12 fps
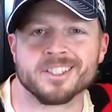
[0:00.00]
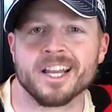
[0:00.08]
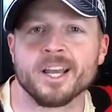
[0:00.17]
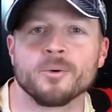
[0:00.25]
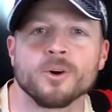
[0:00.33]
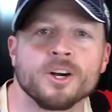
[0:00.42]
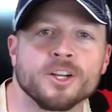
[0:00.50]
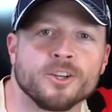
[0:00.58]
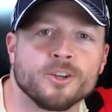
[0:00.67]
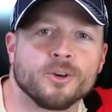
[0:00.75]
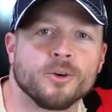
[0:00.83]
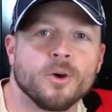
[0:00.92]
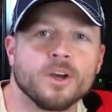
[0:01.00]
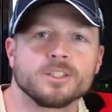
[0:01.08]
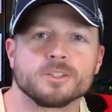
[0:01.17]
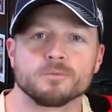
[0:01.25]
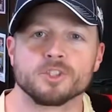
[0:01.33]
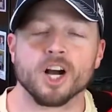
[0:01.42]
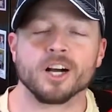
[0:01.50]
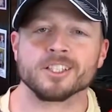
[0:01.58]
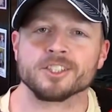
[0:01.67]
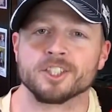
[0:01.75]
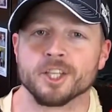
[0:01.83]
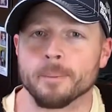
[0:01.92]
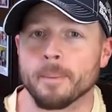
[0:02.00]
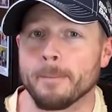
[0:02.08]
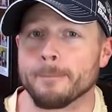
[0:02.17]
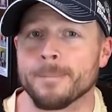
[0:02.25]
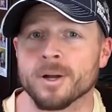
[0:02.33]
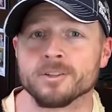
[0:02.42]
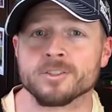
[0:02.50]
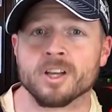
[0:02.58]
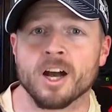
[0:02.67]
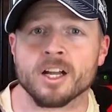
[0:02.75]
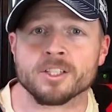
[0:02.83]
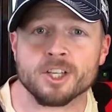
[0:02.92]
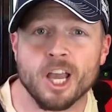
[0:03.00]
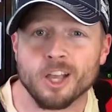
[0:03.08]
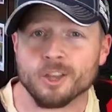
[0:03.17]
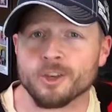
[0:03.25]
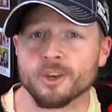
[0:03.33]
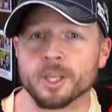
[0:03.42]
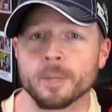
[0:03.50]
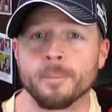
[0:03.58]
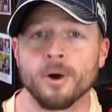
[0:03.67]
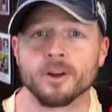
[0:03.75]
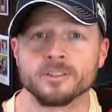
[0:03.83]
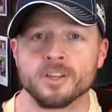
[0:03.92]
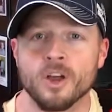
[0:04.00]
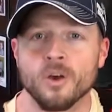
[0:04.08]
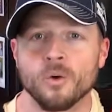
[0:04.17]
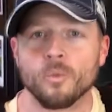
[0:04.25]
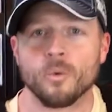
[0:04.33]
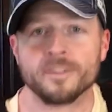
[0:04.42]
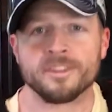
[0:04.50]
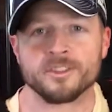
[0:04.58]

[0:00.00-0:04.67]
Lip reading: Today we're going to do some chocolate chip and butterscotch cookie bars with a